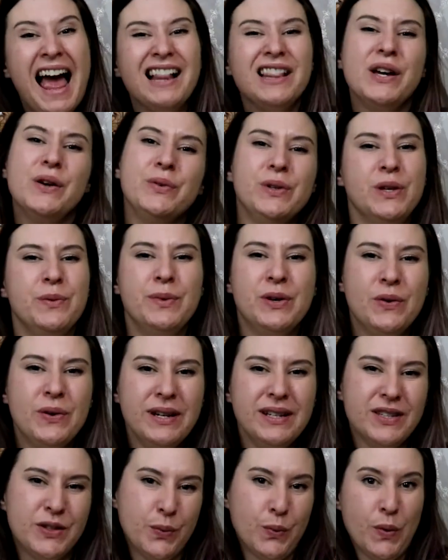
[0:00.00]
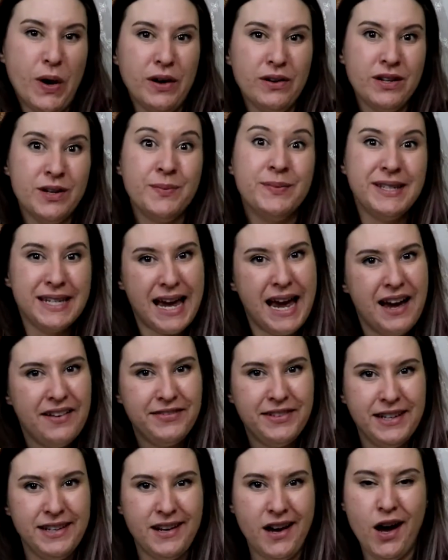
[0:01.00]
Hello humanoids, welcome to
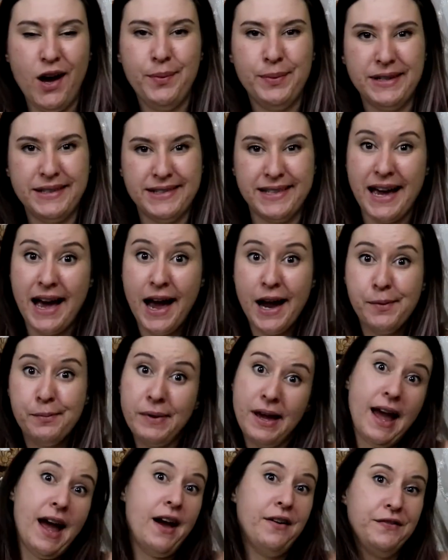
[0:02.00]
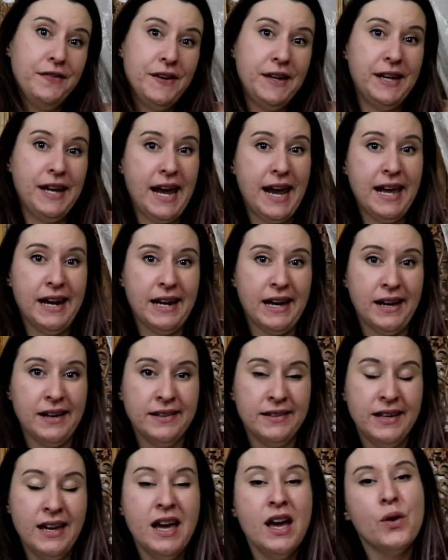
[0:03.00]
Halfling Hobbies. I'm Halfling Hannah.
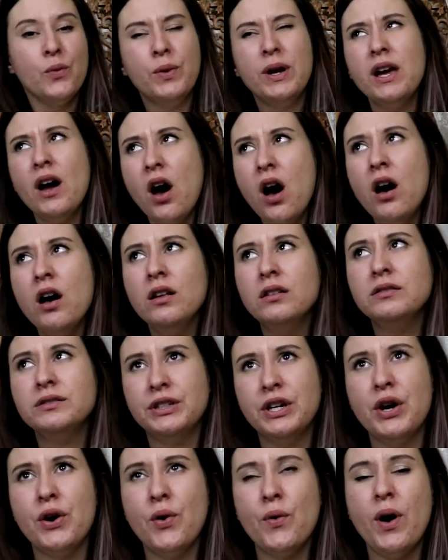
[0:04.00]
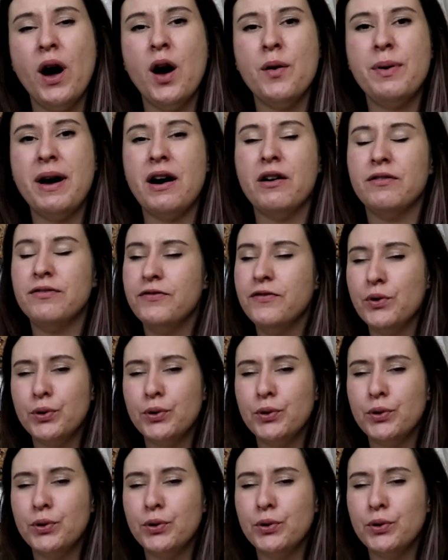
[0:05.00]
We all know about